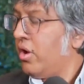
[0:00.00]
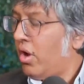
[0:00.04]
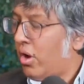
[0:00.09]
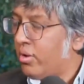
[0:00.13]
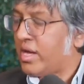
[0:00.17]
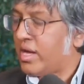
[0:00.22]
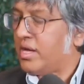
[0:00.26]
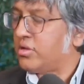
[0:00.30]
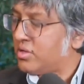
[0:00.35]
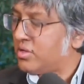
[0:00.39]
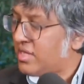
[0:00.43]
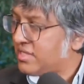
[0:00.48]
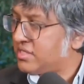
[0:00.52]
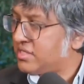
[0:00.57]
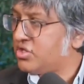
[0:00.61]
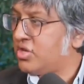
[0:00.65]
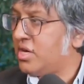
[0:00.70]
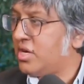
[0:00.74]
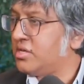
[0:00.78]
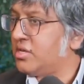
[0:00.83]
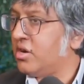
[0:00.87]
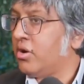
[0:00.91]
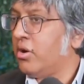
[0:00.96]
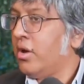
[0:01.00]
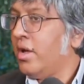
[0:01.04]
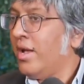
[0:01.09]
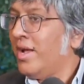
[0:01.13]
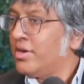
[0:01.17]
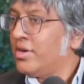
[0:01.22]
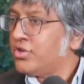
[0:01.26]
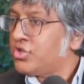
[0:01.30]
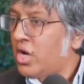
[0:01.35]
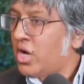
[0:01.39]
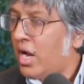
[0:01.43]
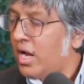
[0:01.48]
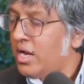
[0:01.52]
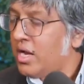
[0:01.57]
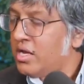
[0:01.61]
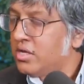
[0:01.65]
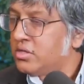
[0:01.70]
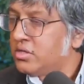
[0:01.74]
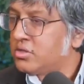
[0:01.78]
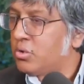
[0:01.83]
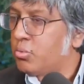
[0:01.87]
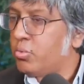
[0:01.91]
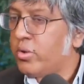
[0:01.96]
Okay, so that's the change there. China
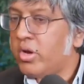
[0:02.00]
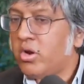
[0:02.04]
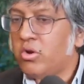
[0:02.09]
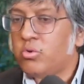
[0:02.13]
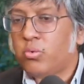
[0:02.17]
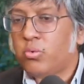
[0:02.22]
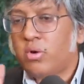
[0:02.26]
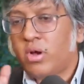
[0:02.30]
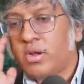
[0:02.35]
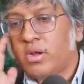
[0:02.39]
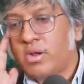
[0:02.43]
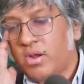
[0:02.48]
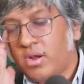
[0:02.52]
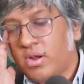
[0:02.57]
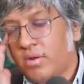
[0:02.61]
is the weird one,